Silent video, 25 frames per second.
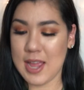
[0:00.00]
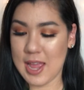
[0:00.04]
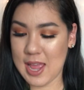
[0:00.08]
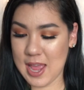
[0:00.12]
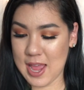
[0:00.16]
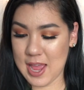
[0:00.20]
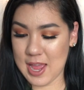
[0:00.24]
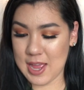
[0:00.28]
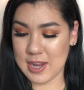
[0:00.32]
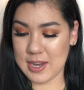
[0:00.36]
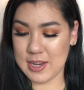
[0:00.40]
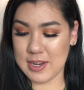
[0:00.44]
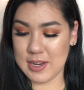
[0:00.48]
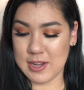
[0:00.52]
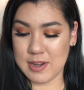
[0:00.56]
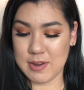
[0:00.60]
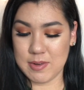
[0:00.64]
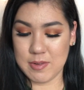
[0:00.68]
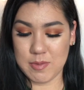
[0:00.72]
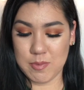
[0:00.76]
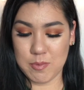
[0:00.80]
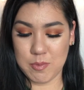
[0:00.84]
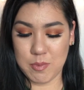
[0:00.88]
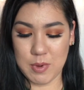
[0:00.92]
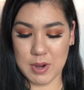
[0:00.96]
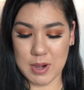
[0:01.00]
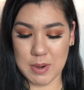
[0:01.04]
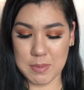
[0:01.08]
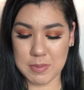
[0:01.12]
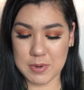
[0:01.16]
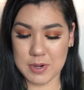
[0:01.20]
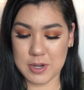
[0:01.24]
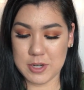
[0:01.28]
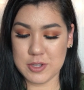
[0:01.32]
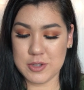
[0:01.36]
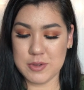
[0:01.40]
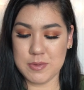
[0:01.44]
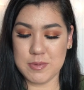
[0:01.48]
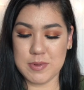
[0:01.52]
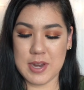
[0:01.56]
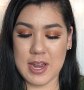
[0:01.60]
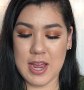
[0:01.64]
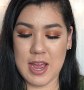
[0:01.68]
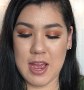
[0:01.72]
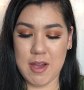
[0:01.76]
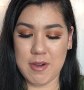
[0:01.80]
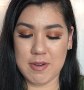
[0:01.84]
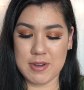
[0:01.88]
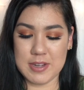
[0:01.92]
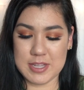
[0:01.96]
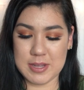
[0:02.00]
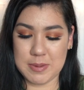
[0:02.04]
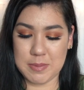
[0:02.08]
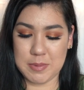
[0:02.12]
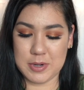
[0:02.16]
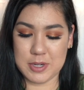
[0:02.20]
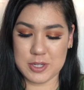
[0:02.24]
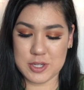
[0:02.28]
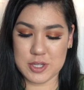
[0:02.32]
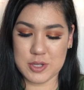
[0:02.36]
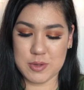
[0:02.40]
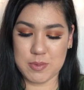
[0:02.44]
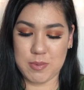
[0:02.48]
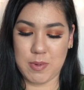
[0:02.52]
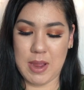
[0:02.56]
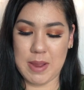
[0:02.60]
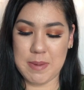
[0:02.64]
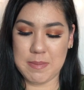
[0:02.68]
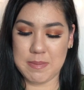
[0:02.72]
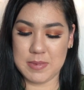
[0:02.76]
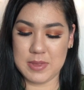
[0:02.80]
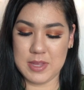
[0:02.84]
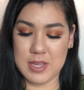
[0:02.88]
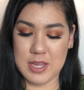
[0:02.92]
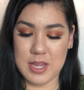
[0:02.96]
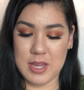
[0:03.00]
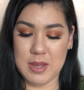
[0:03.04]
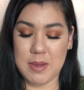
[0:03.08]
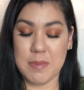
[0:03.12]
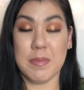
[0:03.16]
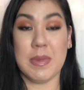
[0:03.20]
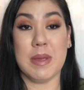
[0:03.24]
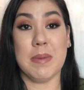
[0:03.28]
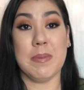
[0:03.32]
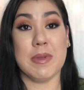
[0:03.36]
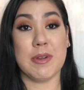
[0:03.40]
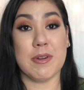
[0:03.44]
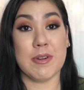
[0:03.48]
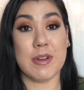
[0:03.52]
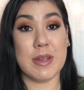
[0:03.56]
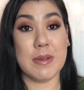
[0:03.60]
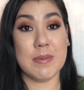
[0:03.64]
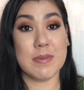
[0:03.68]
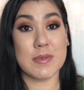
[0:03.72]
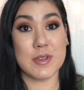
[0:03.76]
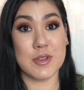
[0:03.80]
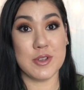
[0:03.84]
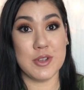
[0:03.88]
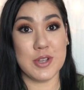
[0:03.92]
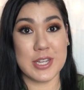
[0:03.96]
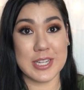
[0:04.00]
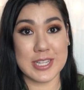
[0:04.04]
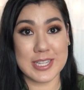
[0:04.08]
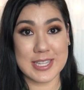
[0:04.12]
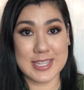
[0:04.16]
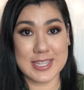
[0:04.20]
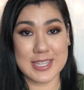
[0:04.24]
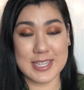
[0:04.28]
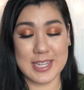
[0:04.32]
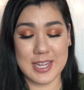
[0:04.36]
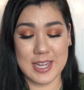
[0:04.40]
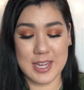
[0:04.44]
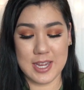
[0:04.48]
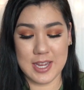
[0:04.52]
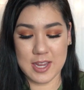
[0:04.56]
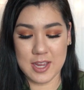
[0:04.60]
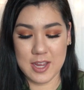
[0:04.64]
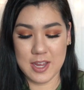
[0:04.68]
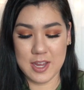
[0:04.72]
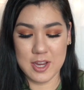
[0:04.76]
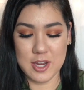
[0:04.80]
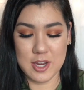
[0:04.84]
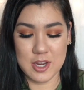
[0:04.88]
And what I'm going to do now is I'm going to swipe the BB cream so you can see